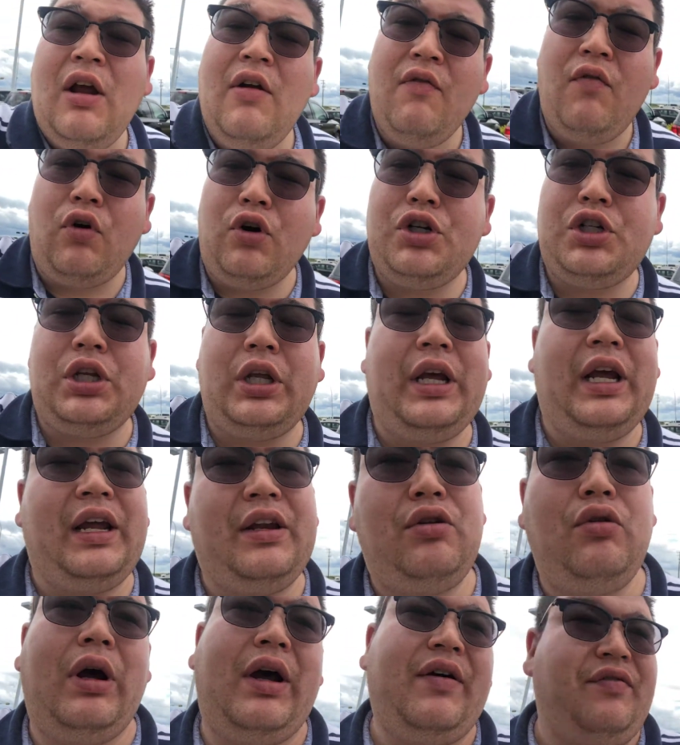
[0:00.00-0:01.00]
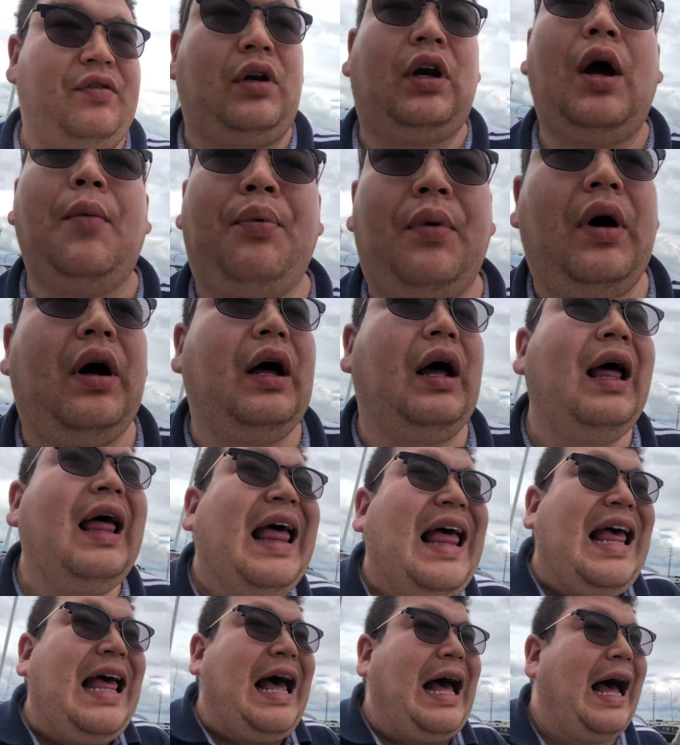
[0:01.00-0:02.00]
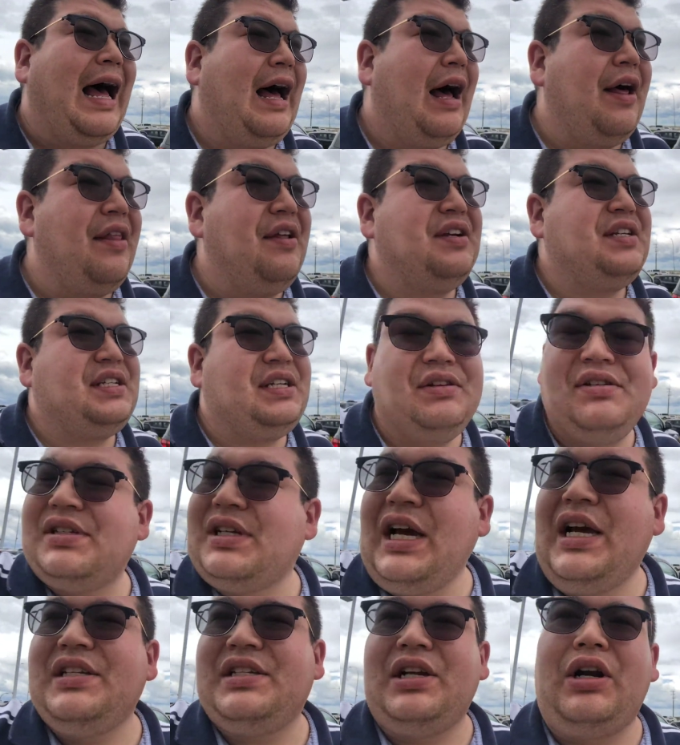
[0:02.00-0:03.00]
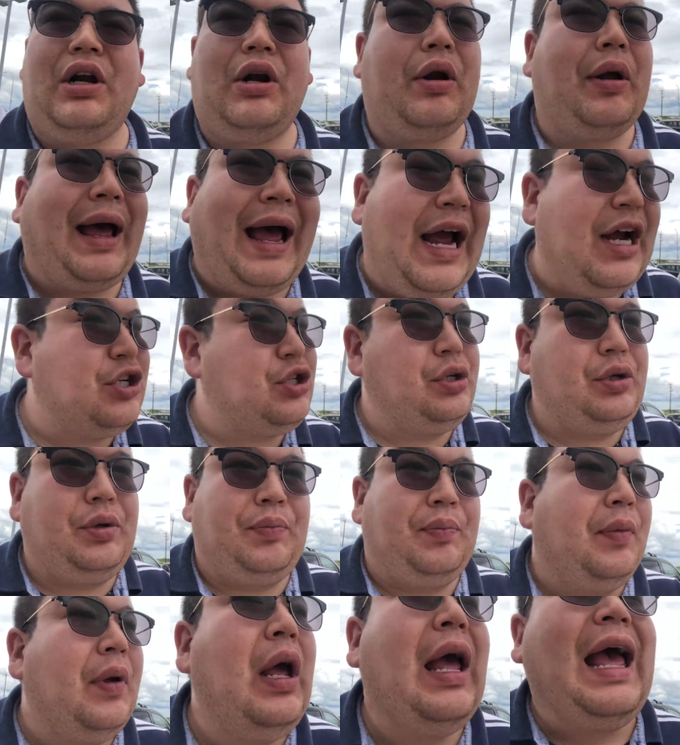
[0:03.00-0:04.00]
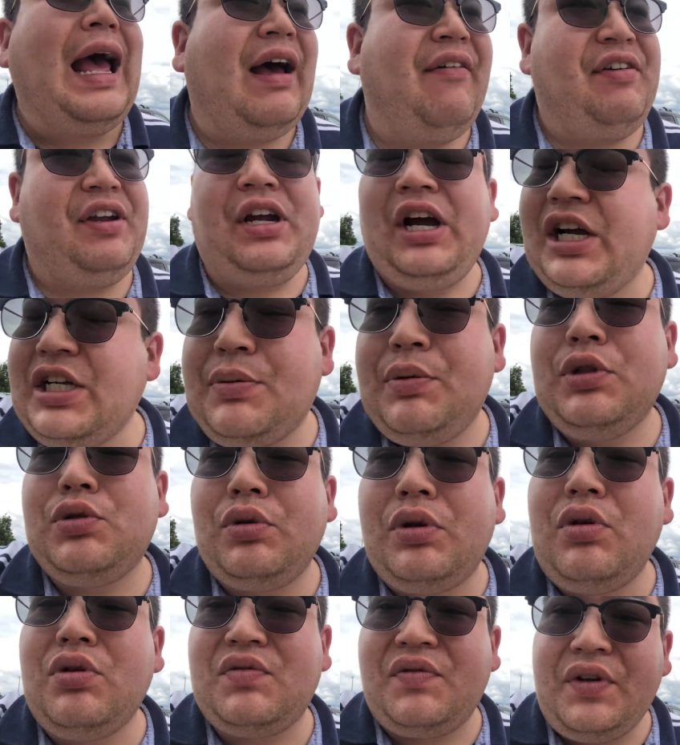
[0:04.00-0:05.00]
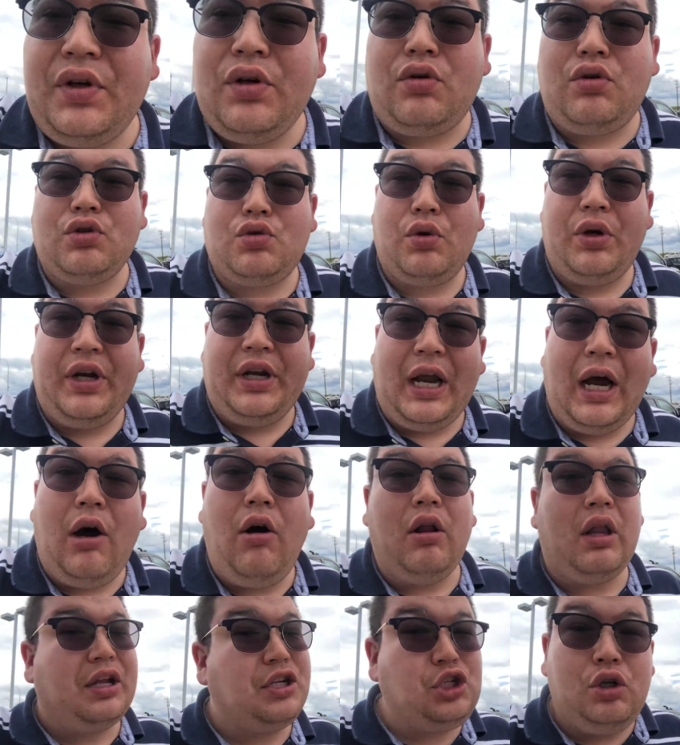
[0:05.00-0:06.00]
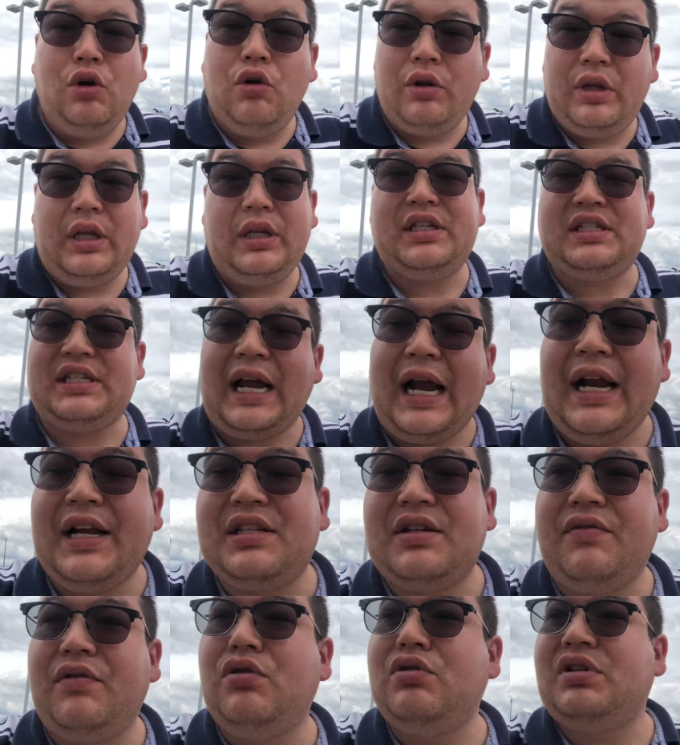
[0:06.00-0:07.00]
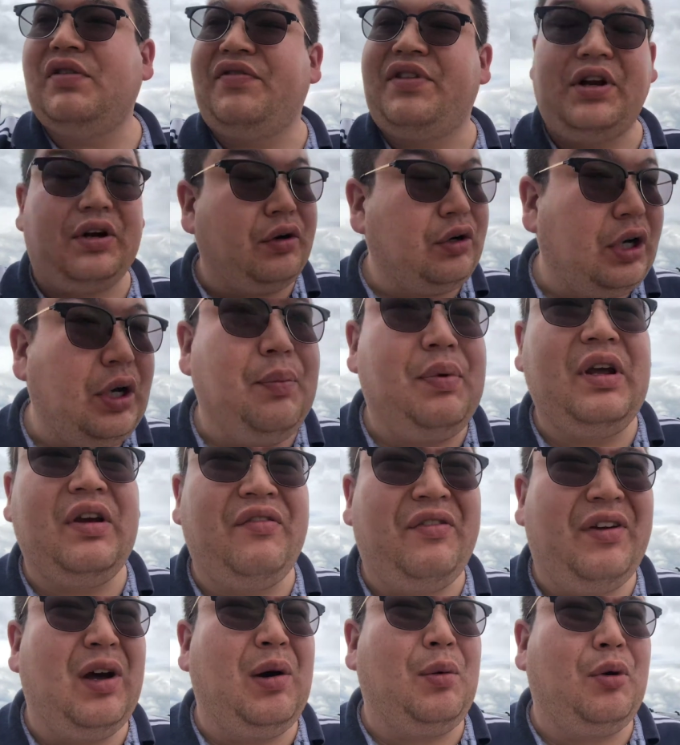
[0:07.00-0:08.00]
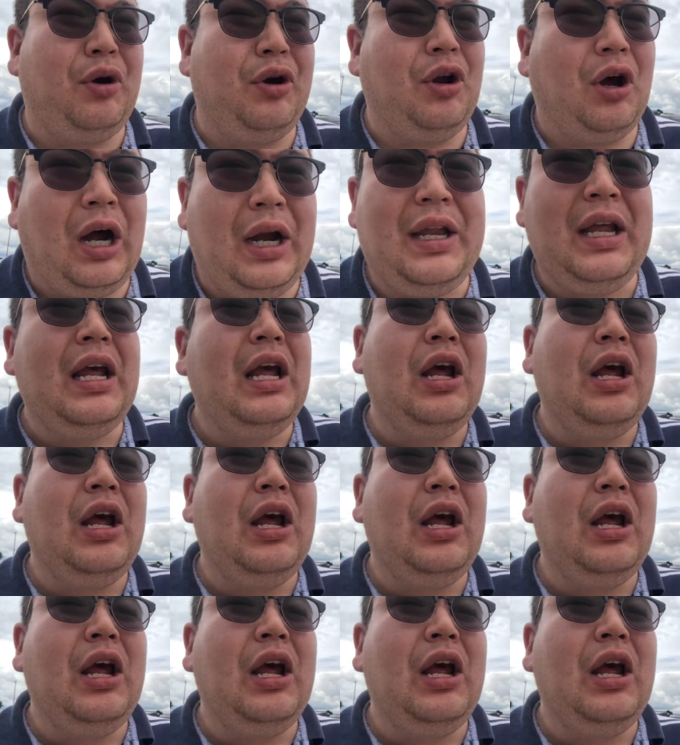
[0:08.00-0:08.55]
Fortunately, I do have a couple of other sales guys that are actually having customers with those vehicles right now. I'll let you know the status of those, if they're going to be available or not.